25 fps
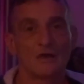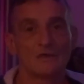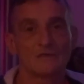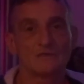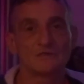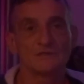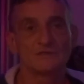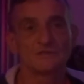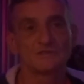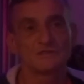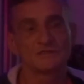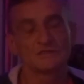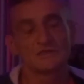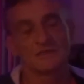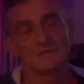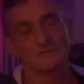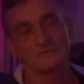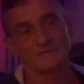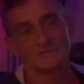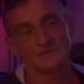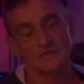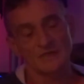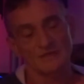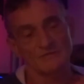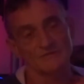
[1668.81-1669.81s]
You just keep
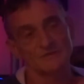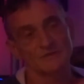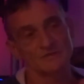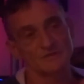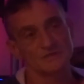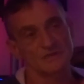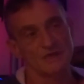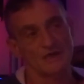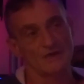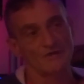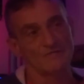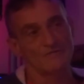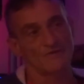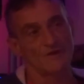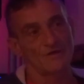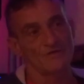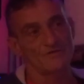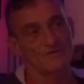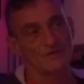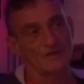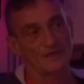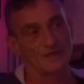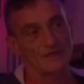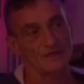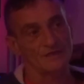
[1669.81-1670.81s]
yourself to yourself, I
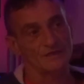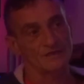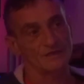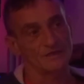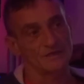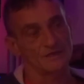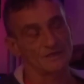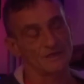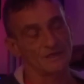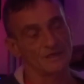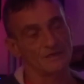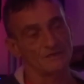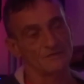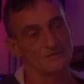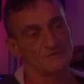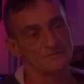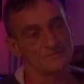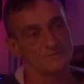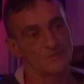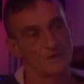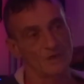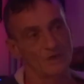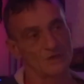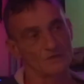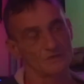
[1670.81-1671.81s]
think,
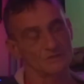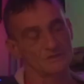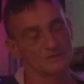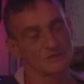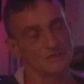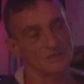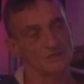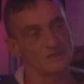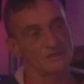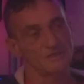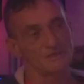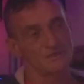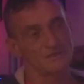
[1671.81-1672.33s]
personally.